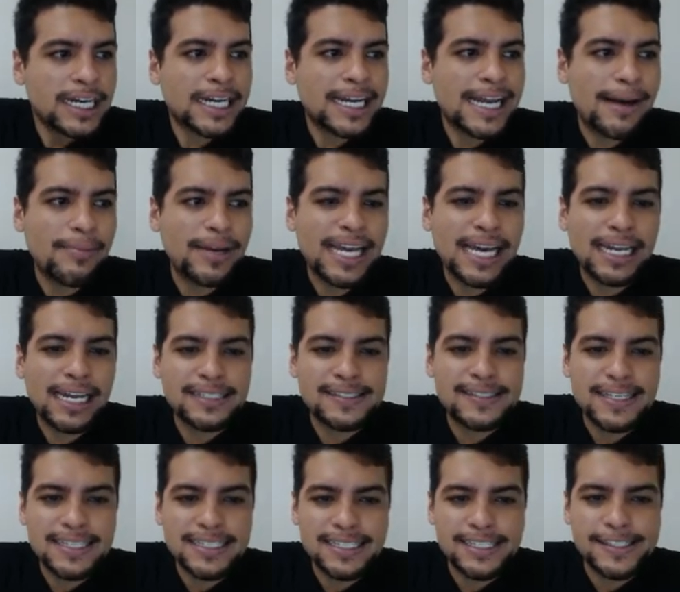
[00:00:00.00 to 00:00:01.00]
Gabriela
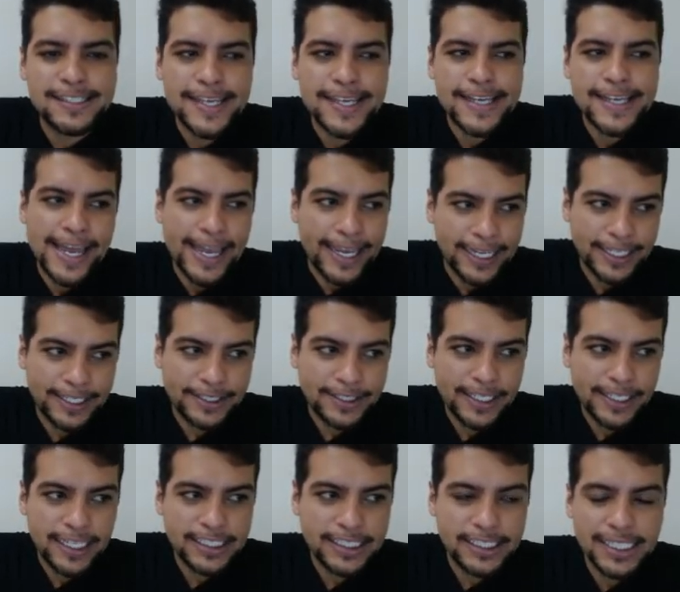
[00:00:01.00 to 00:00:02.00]
says it's
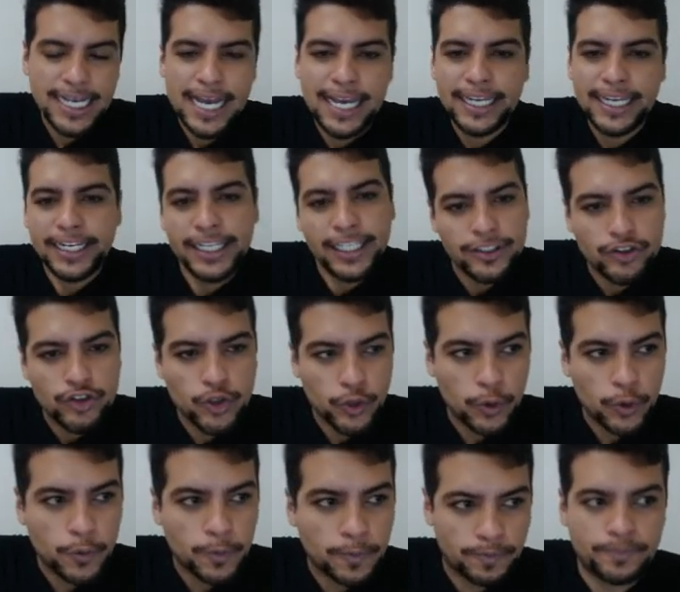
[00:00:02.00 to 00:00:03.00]
A, and Jaine too.